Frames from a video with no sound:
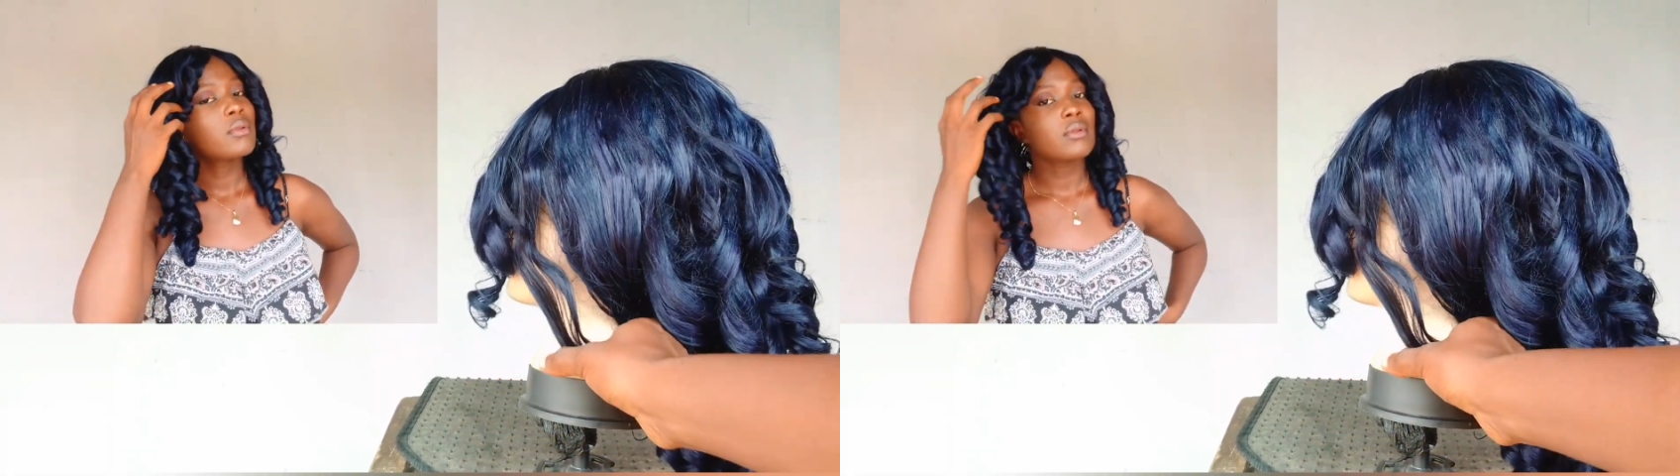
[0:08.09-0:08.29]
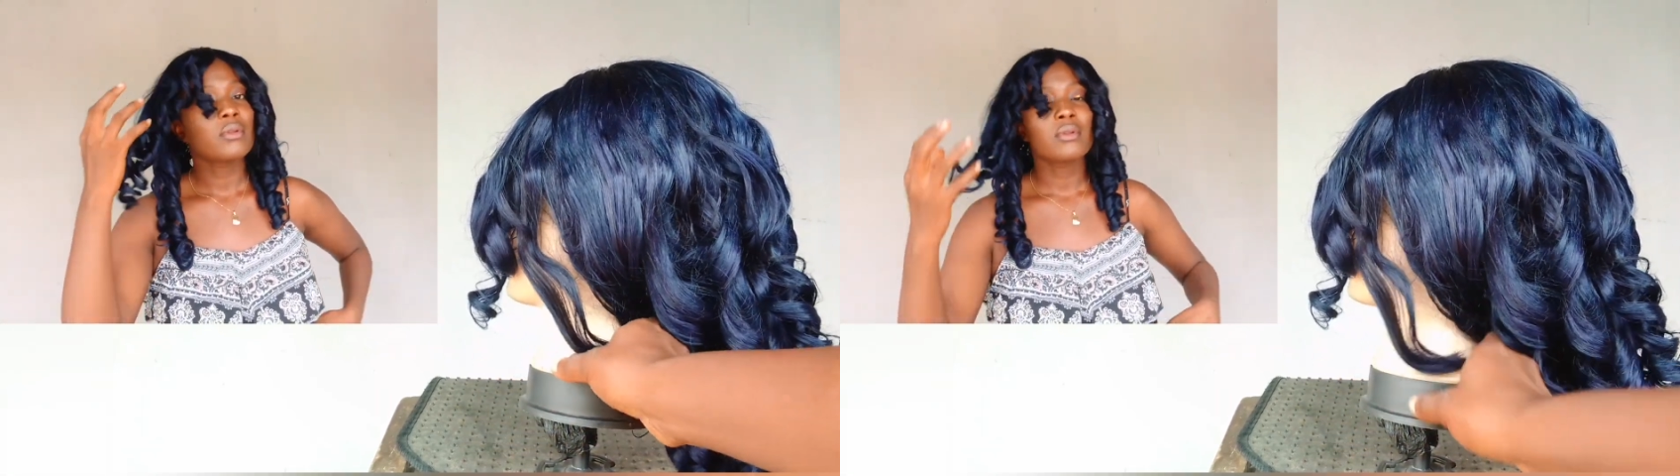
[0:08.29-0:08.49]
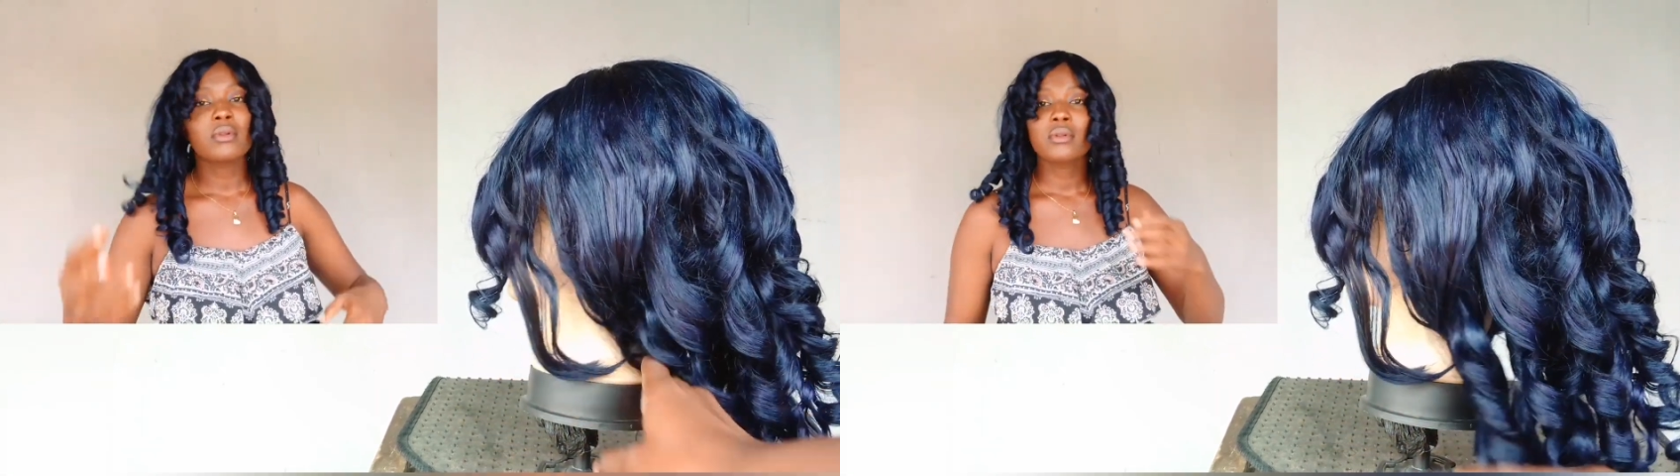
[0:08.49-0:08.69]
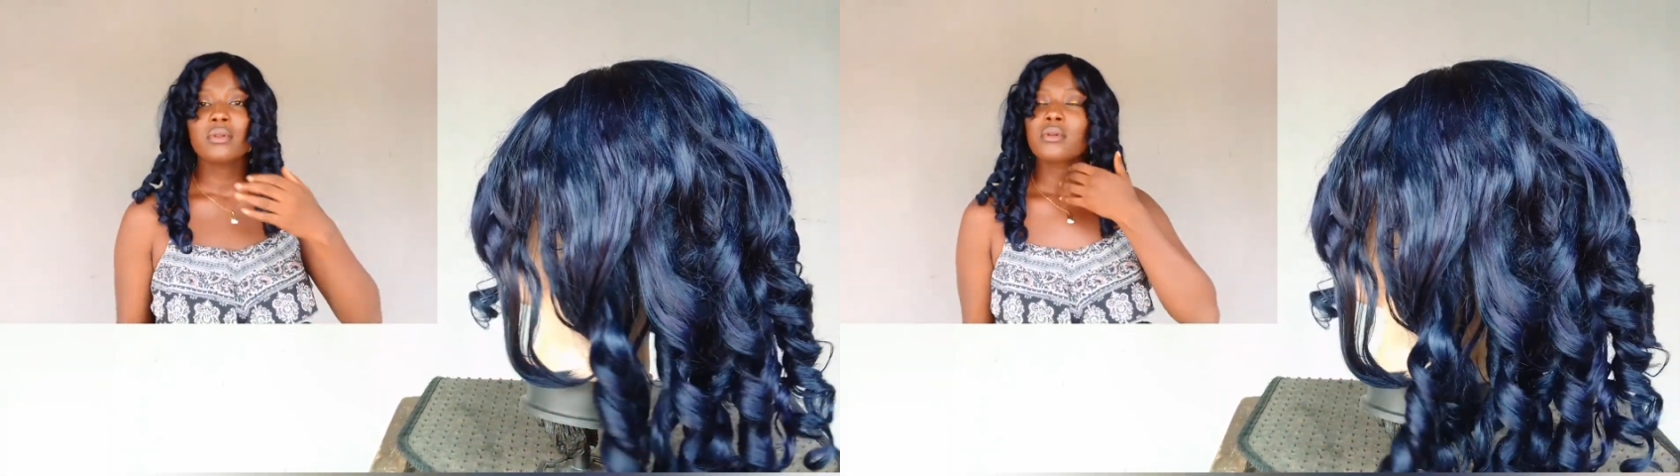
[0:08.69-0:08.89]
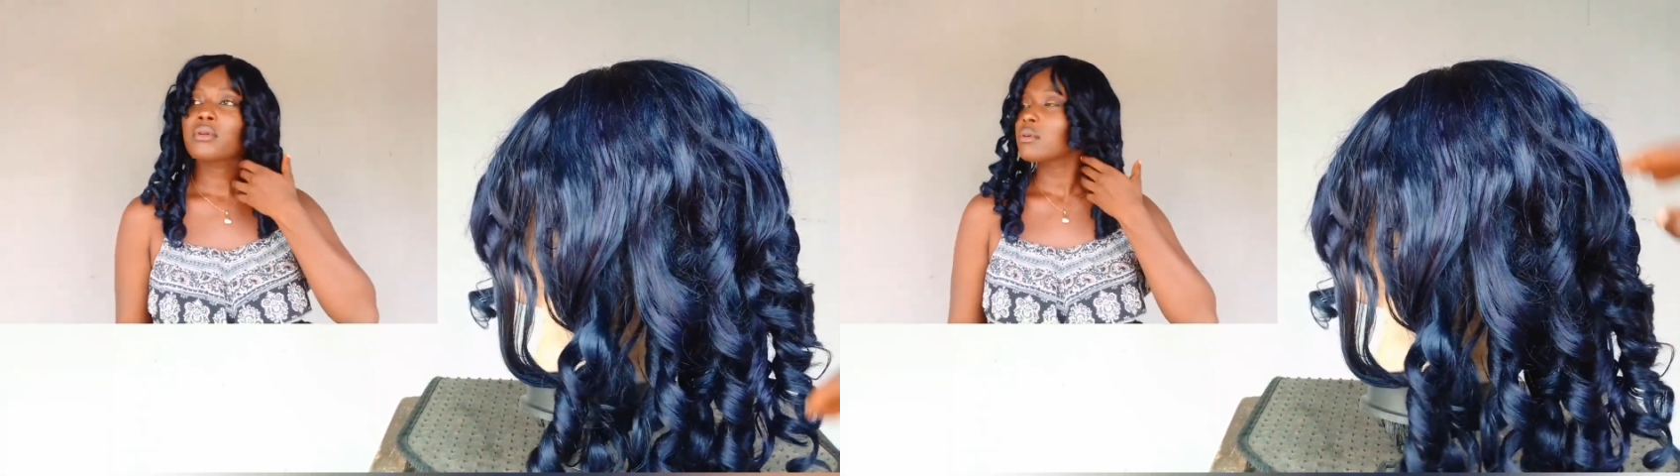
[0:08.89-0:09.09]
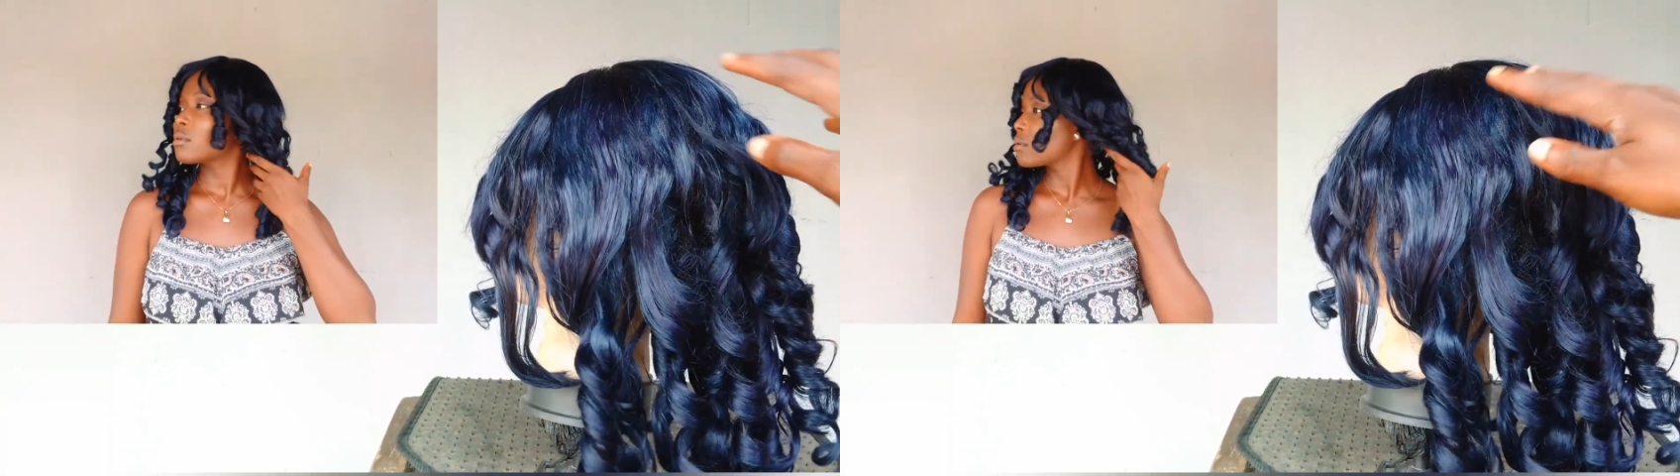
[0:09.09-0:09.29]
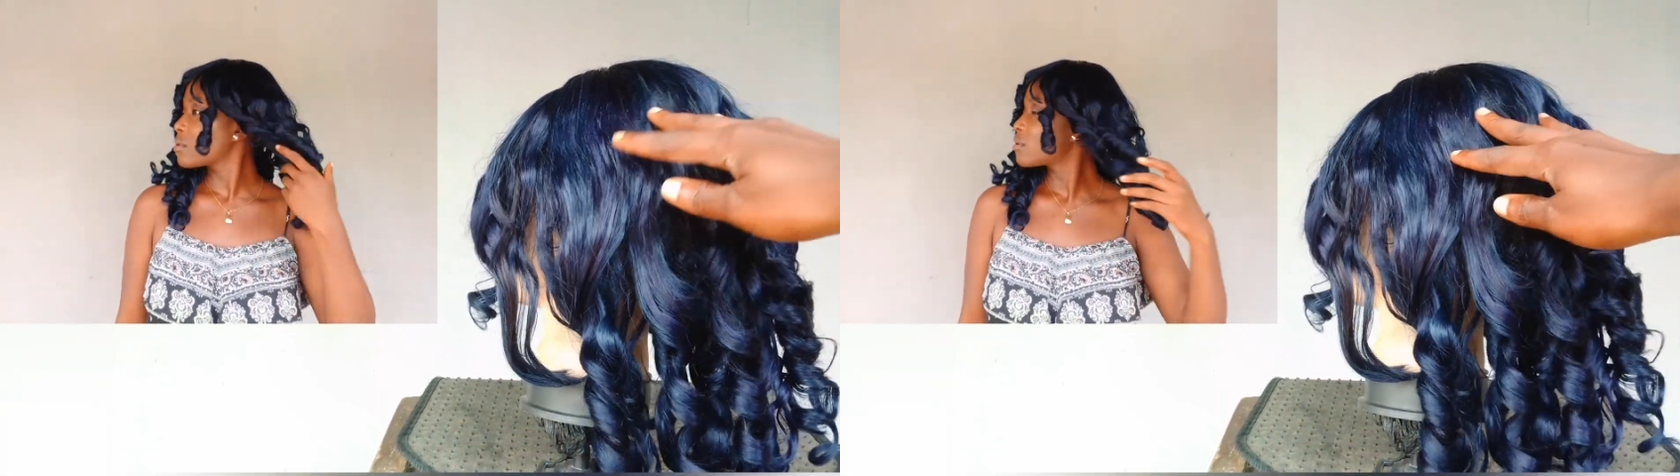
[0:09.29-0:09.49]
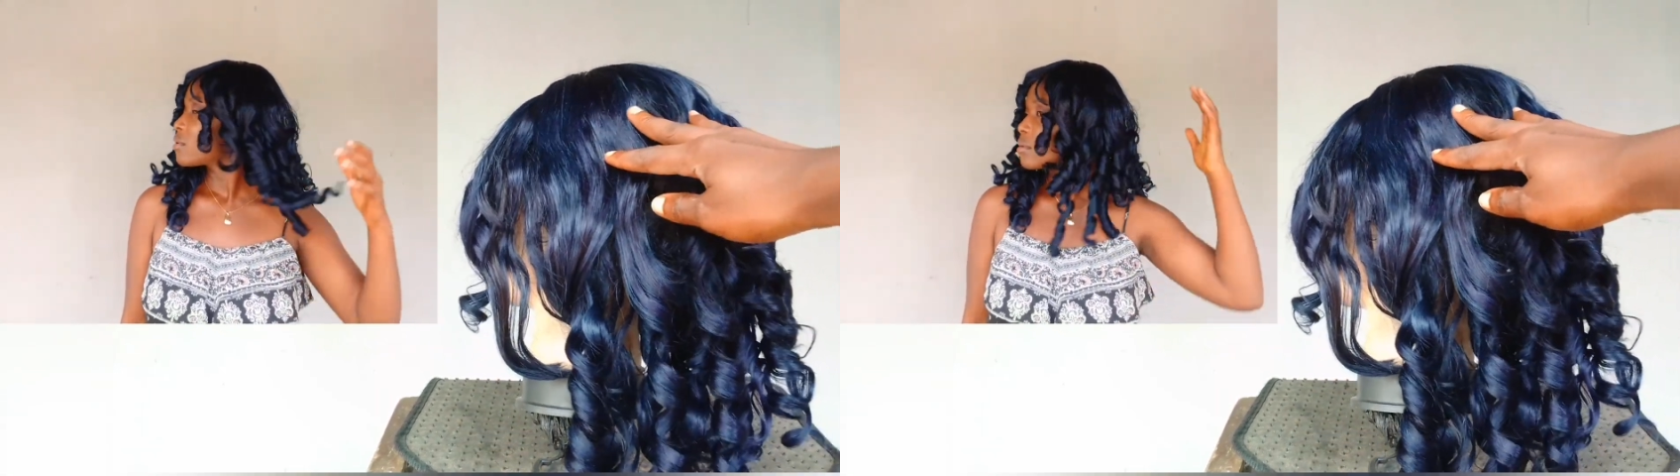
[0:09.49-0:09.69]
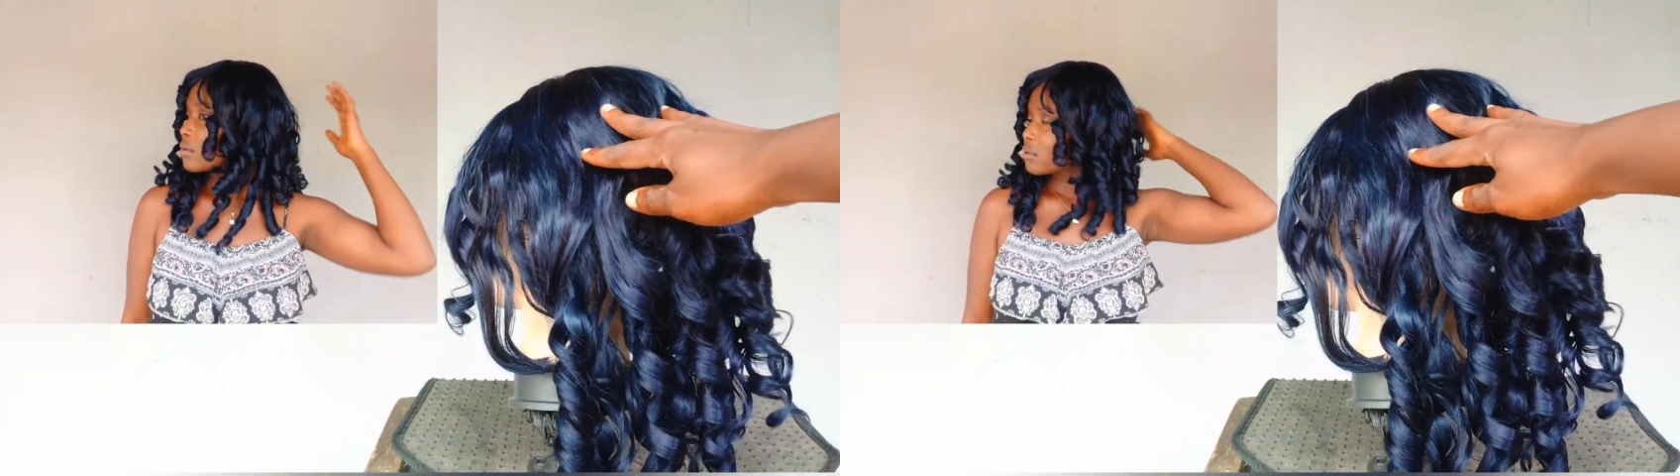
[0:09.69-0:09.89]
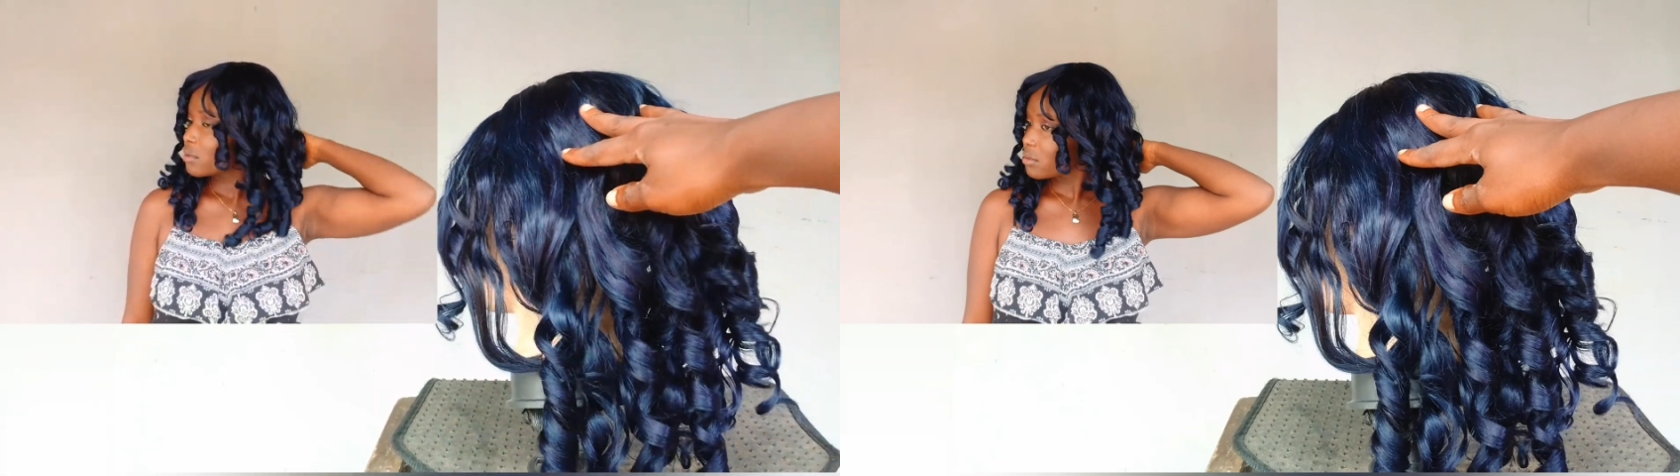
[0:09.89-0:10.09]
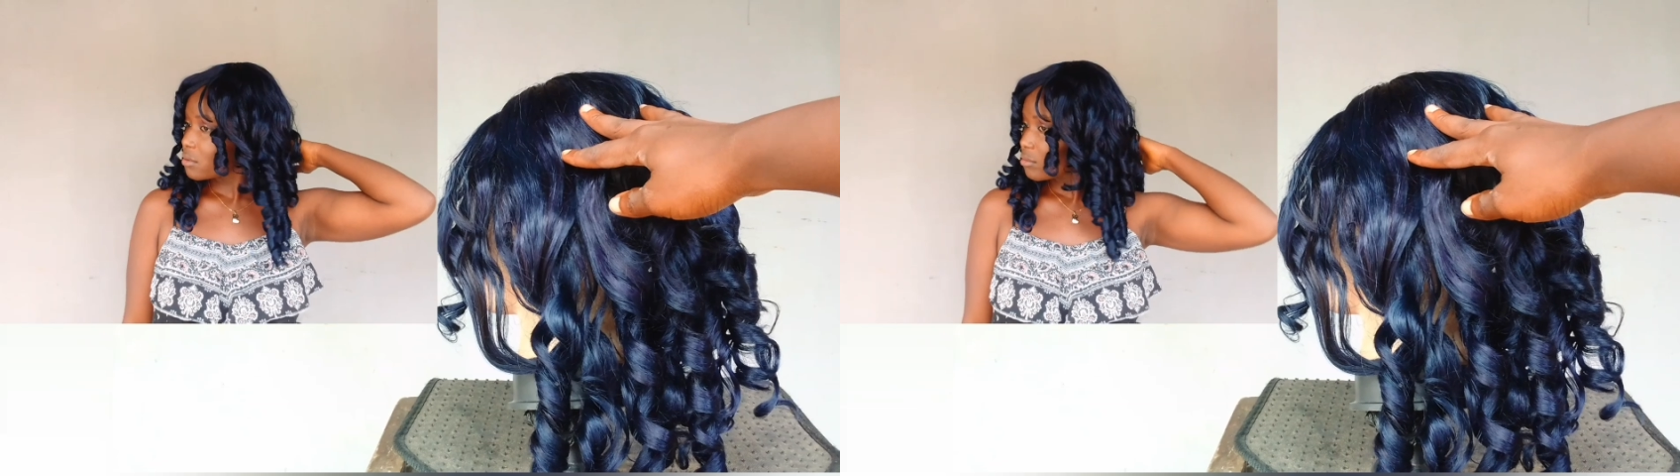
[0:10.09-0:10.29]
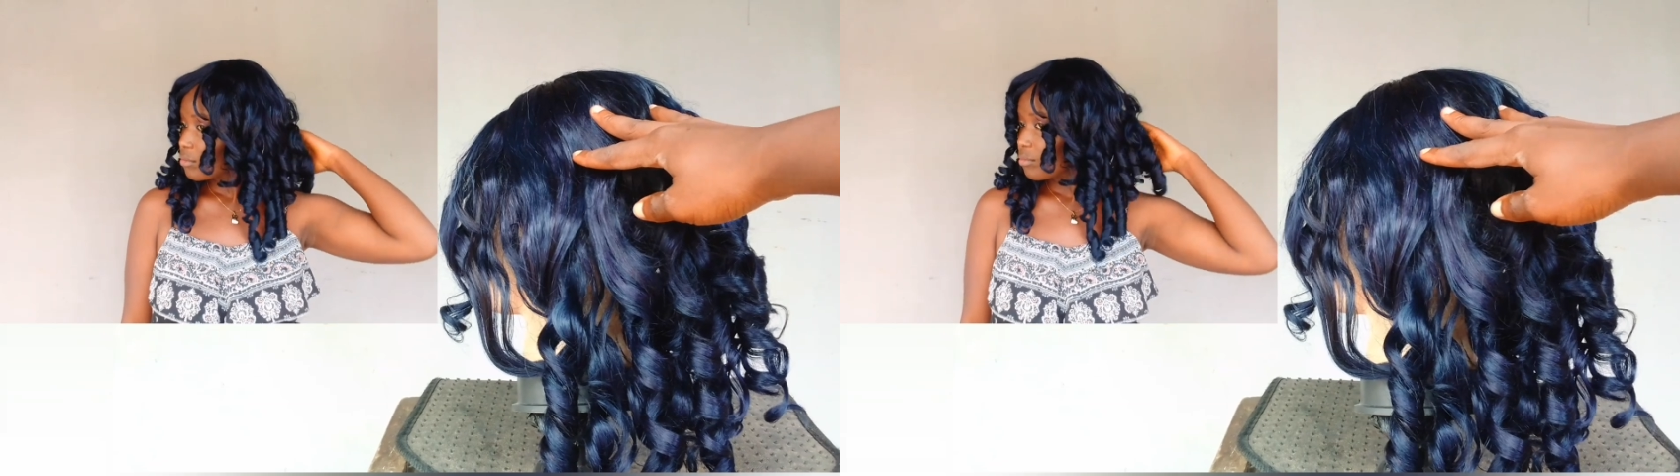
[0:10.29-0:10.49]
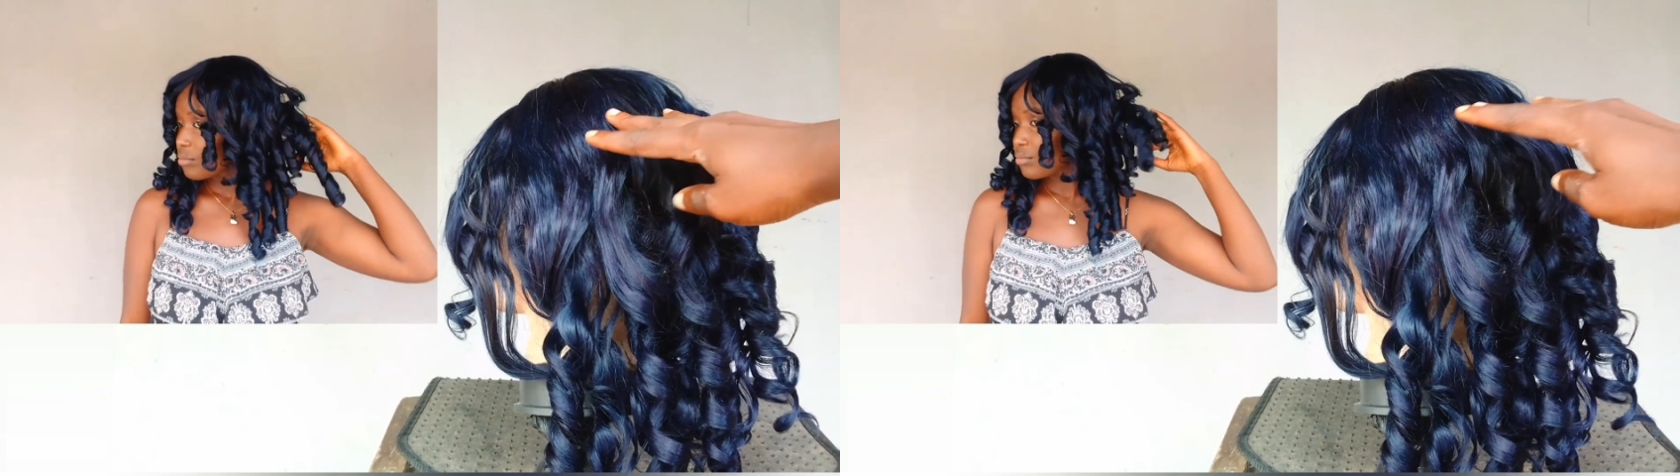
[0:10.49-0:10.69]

today I am going to be changing the look